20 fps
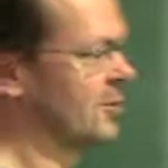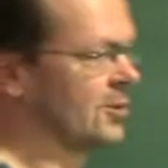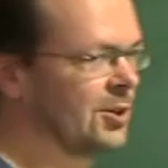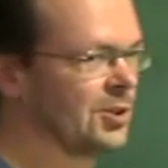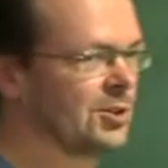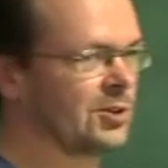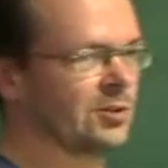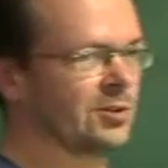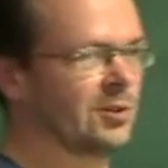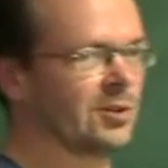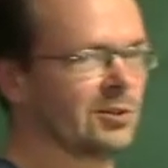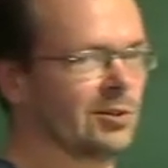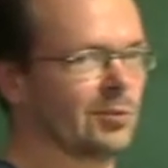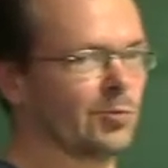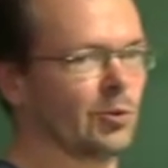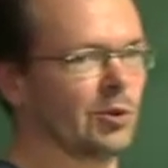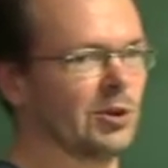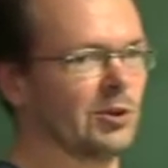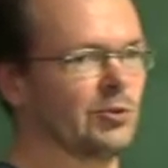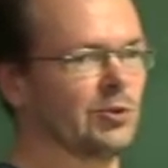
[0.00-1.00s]
linear
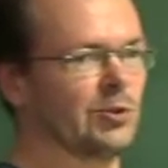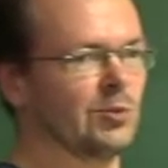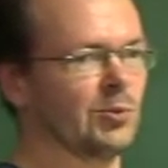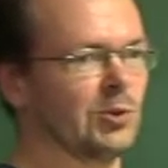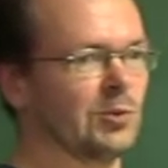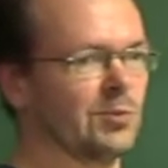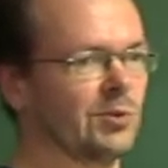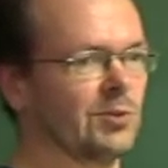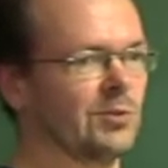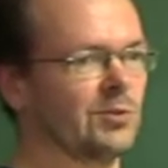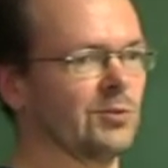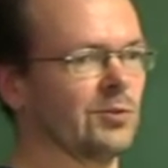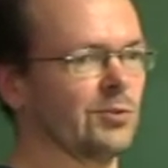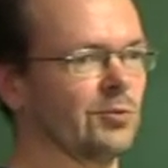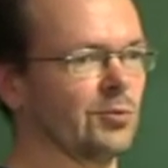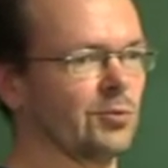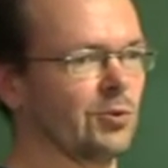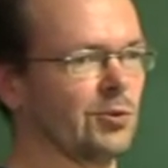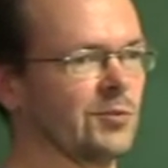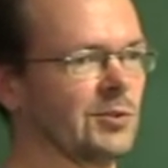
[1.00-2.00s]
interpolation between the
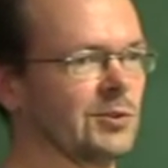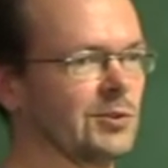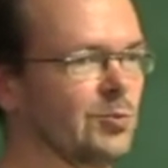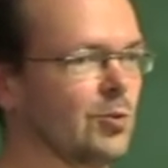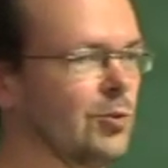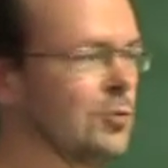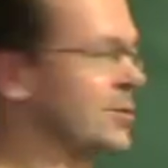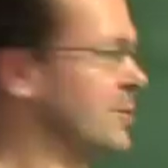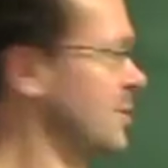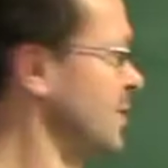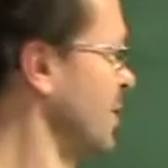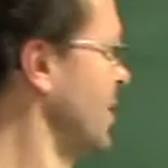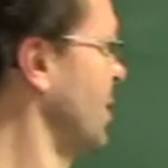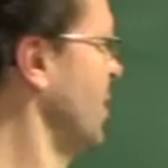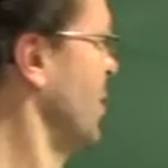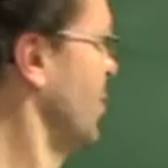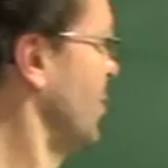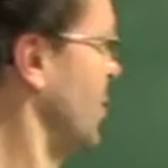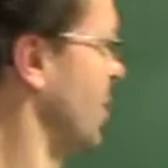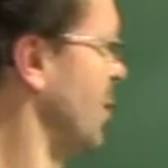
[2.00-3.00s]
two convex bodies.
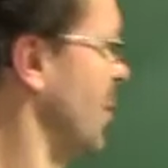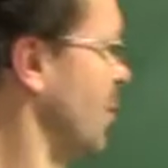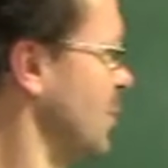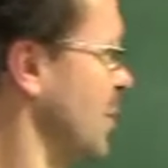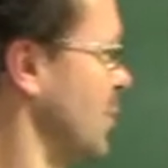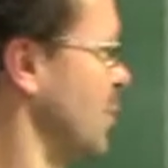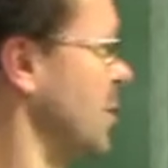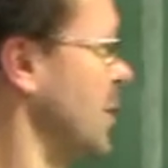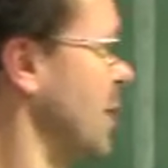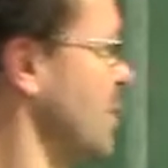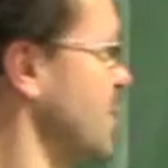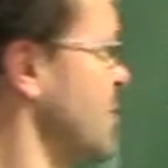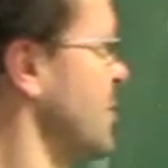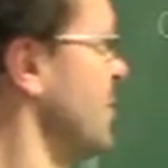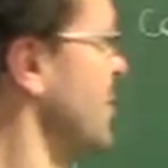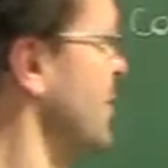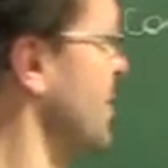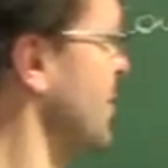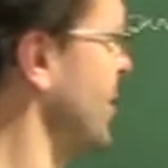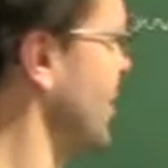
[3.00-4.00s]
When lambda
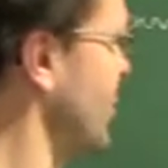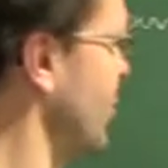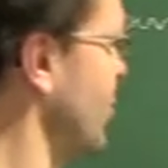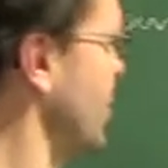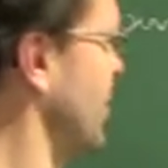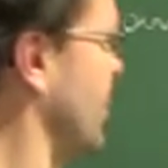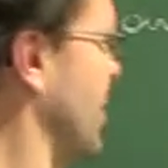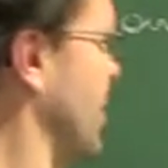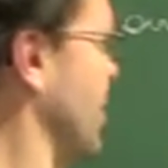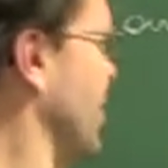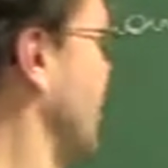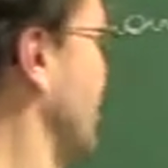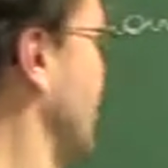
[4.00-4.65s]
becomes 0, then